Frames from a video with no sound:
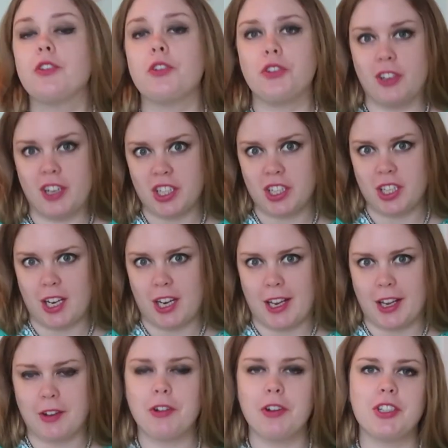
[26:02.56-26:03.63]
traditionally,
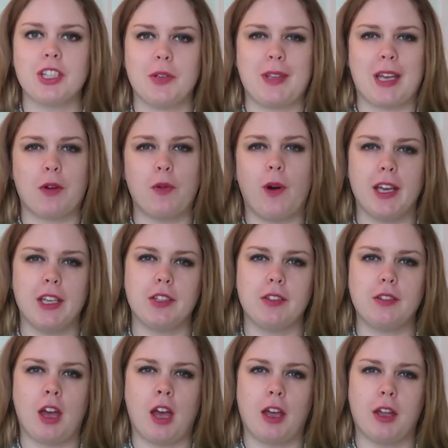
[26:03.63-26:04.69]
cruise ships had quite
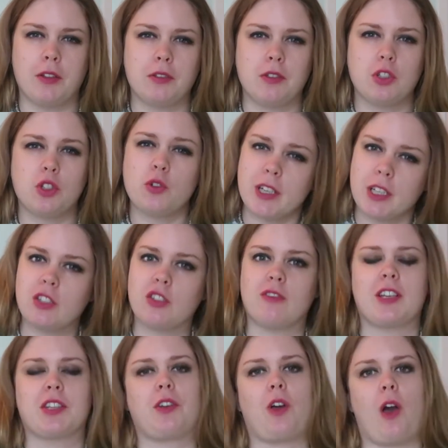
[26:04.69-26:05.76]
strict
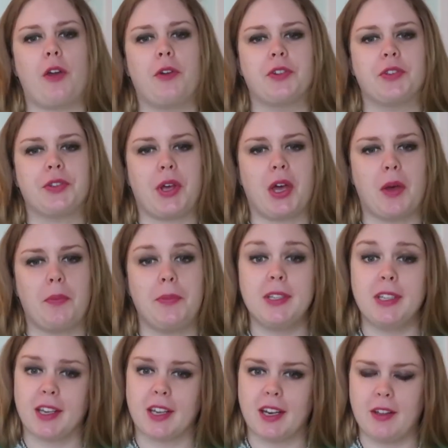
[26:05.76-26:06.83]
dress codes,
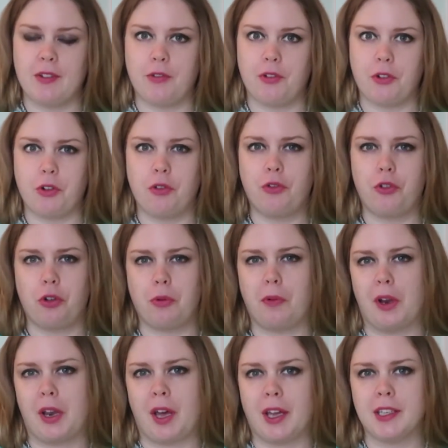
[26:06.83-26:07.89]
particularly for formal
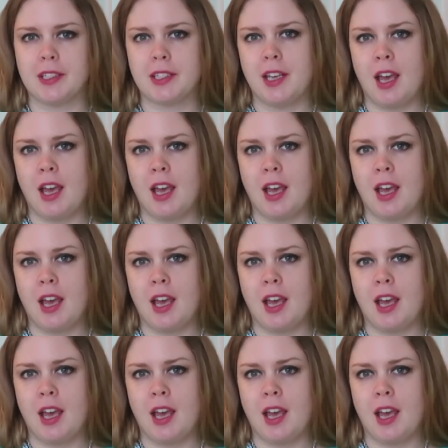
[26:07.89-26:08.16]
night.